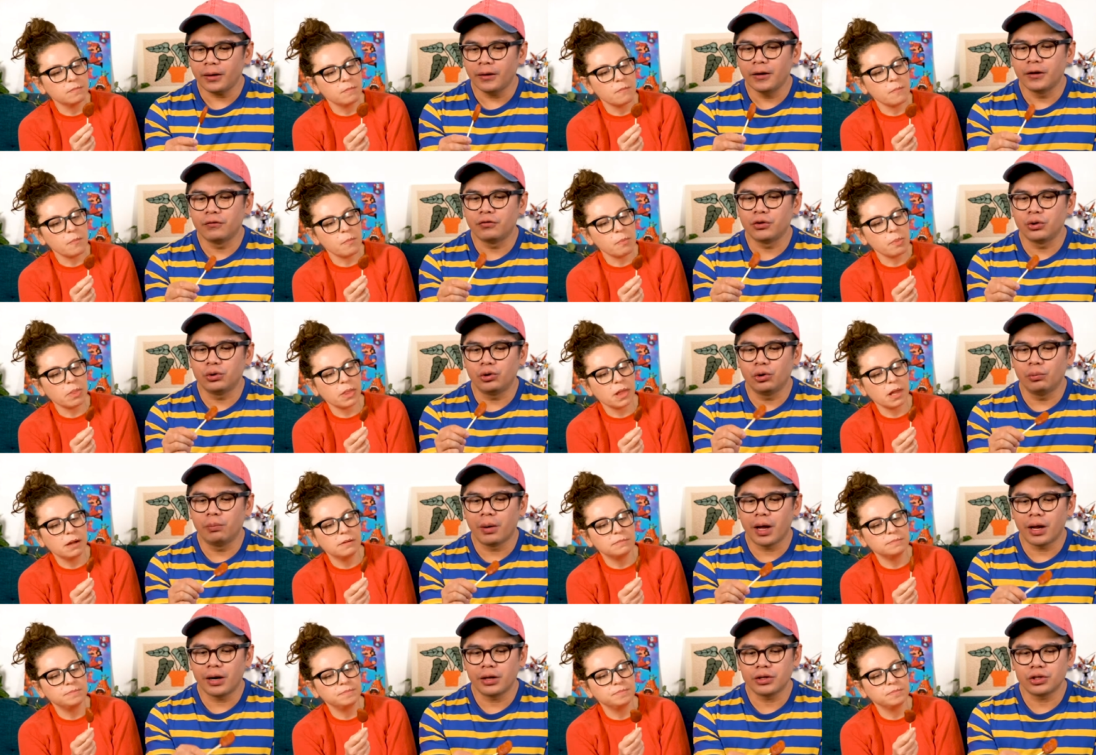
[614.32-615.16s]
Speaker 1: if you do
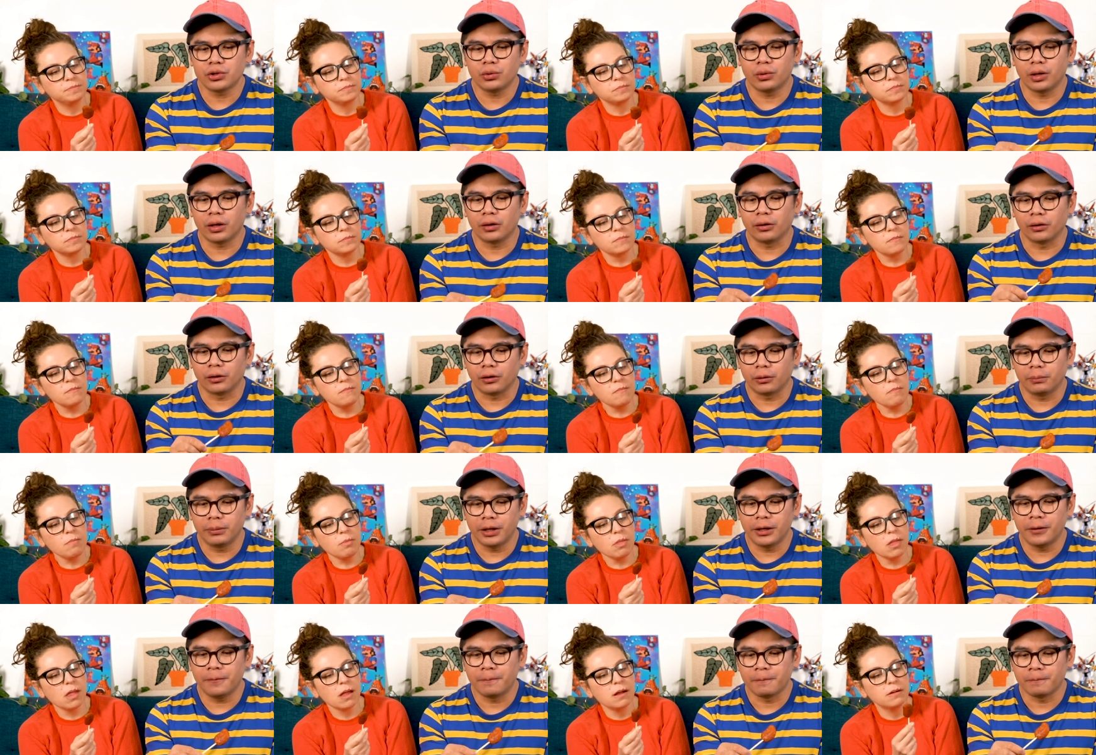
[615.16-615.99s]
bite into it a little
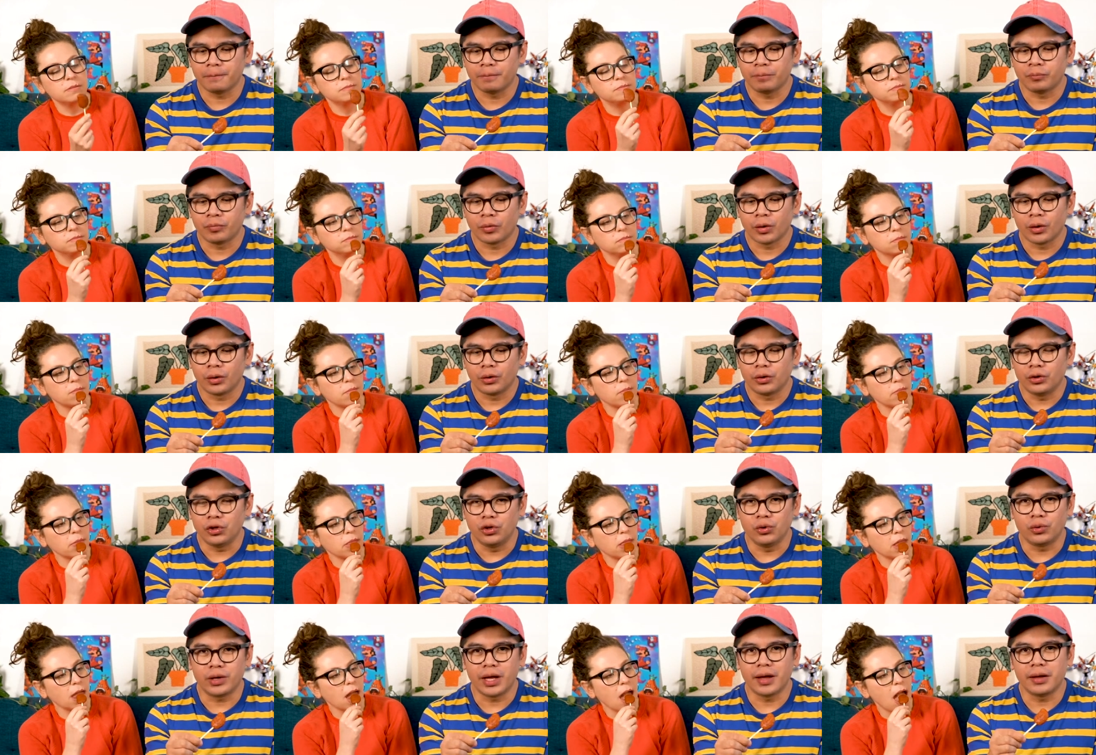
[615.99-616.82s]
bit,
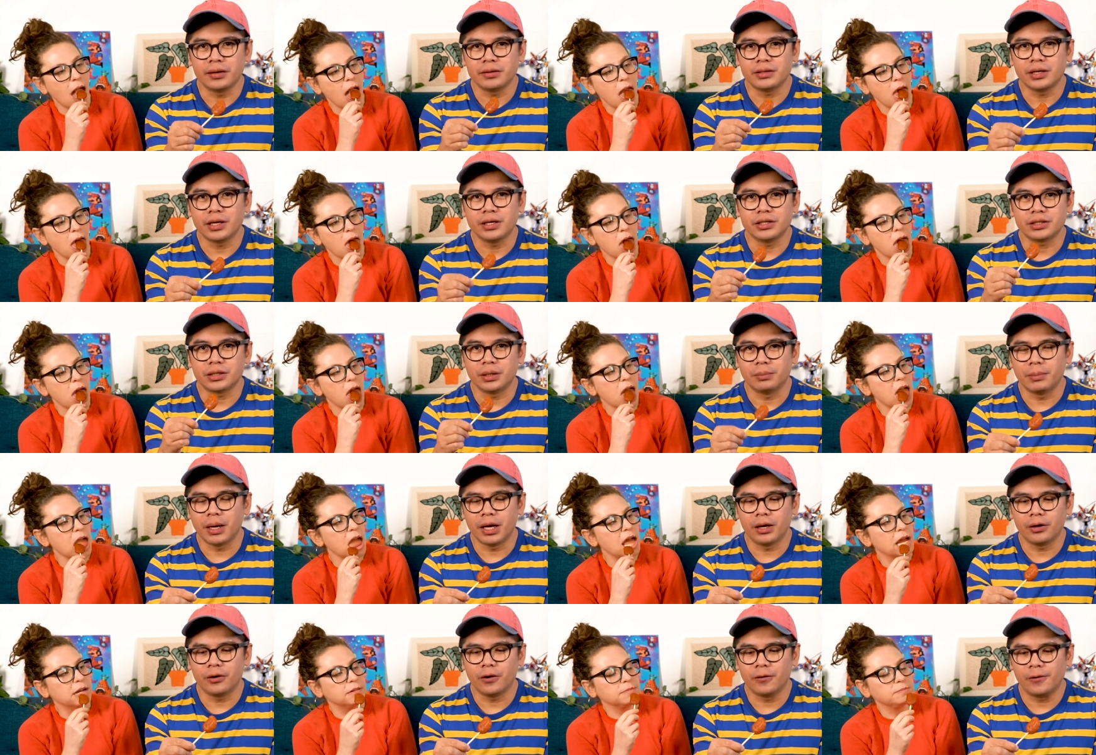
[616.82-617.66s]
you can taste the
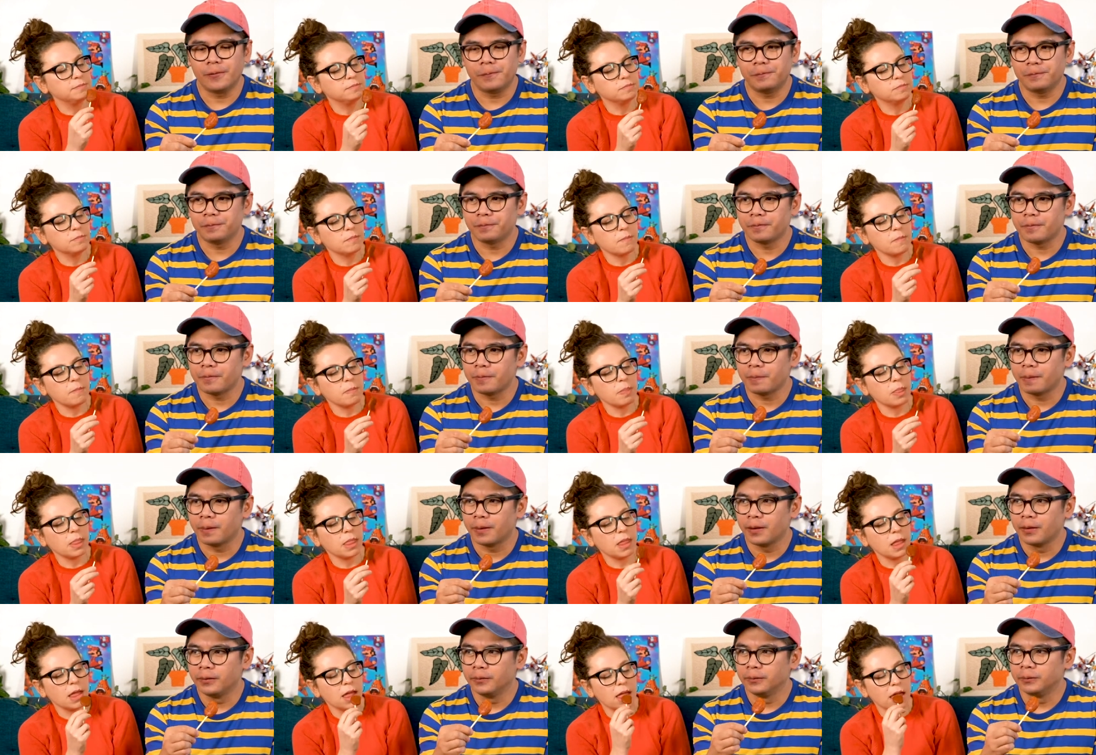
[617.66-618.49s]
mango.
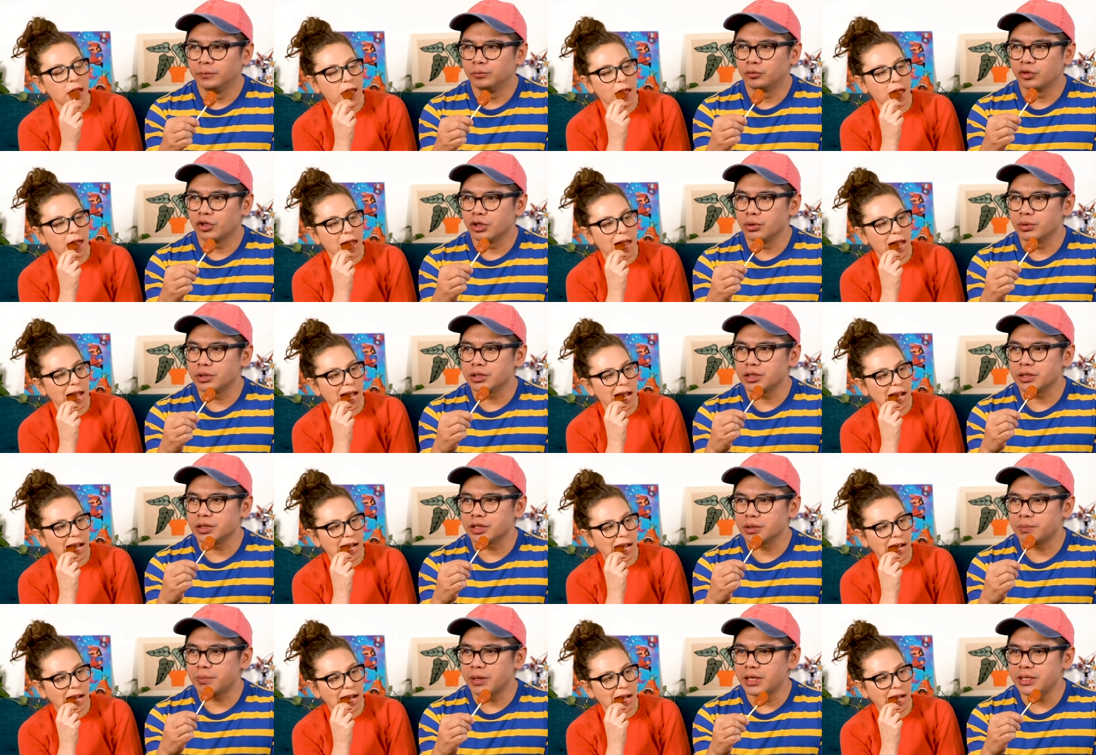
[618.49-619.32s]
So it's a
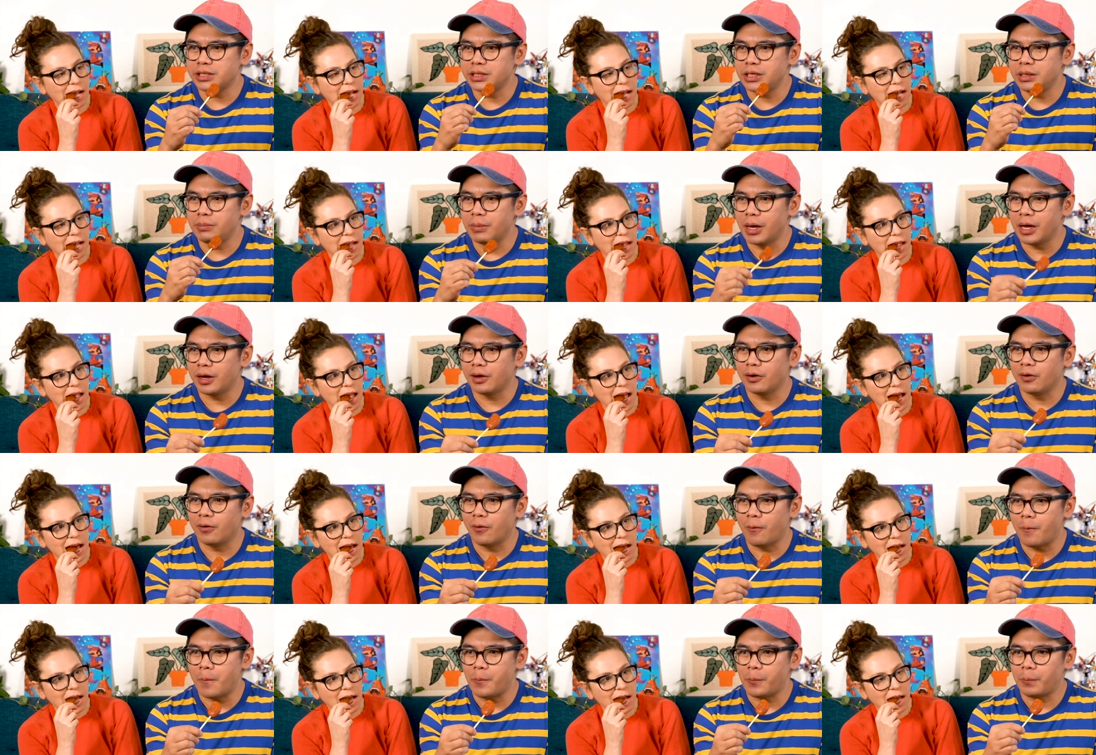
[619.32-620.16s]
spicy
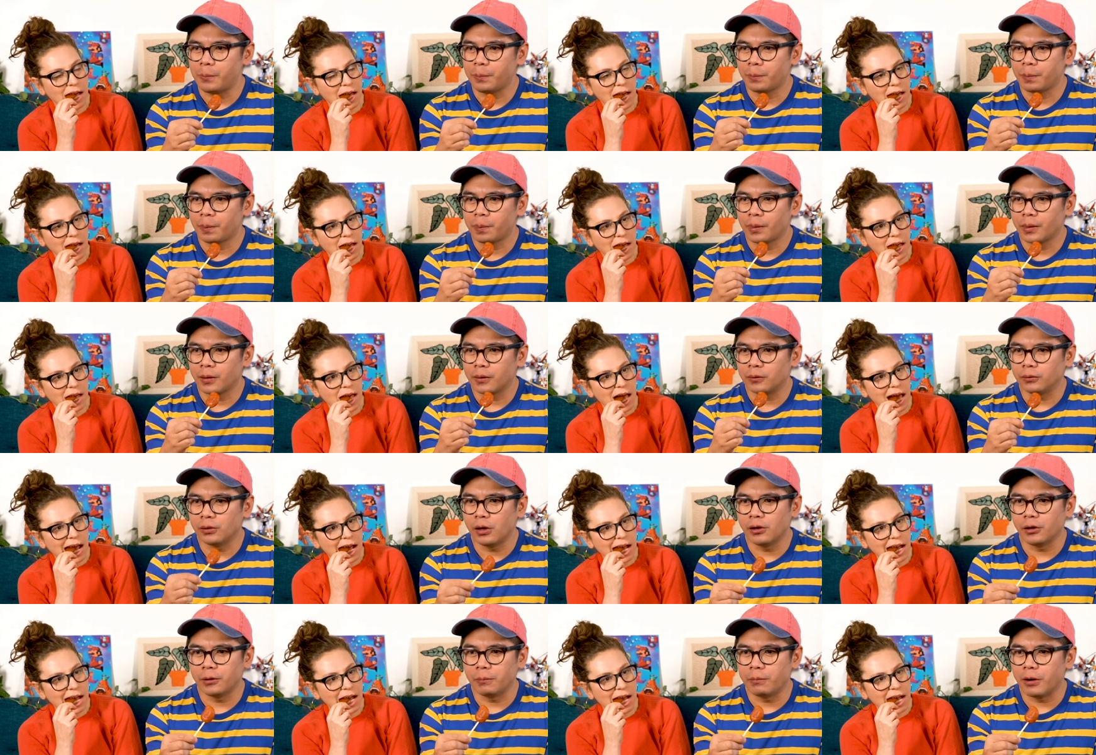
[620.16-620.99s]
mango
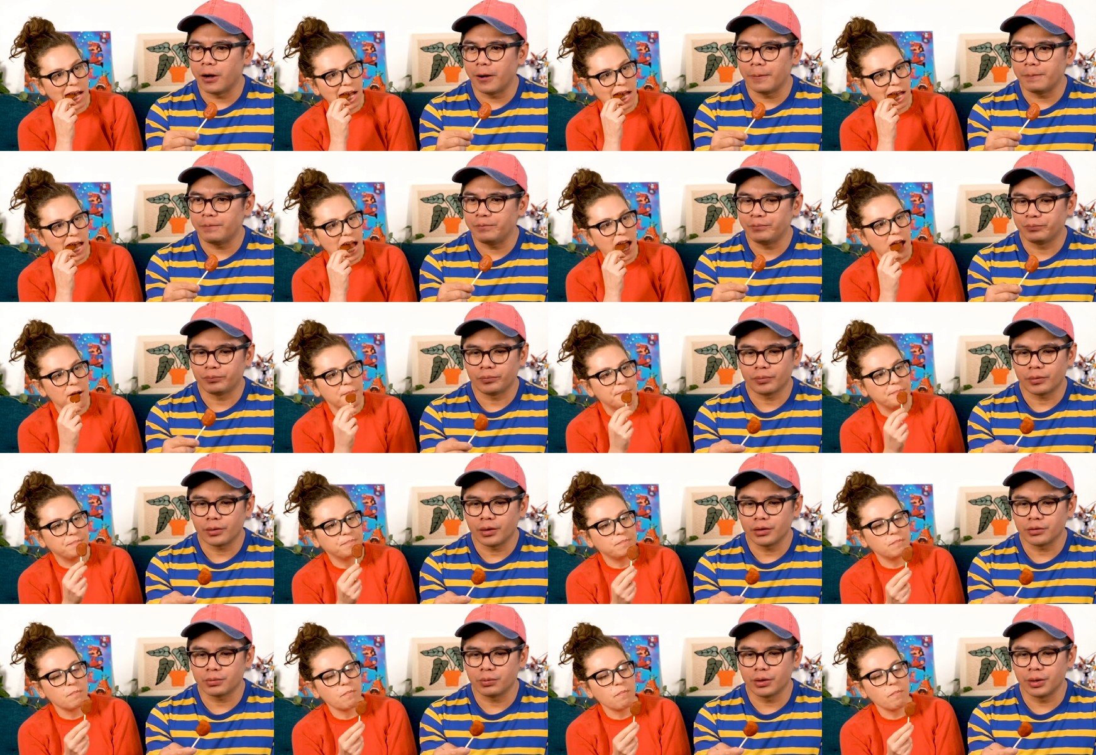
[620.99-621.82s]
lollipop.
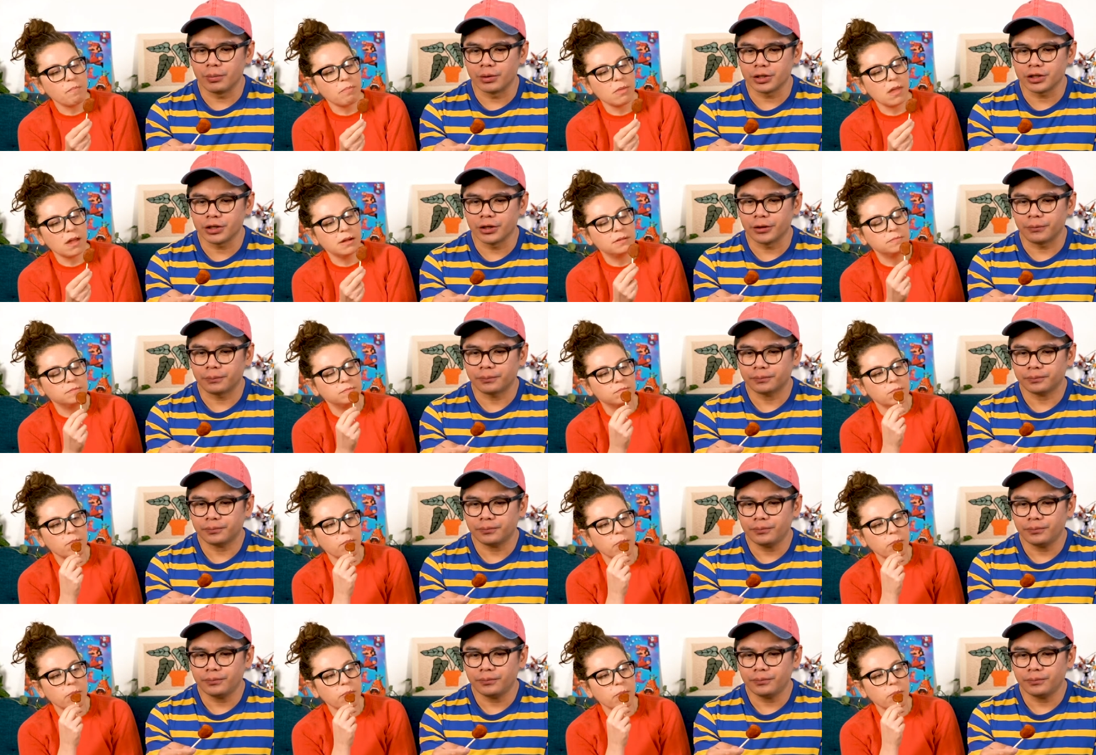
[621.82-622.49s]
That's pretty much it.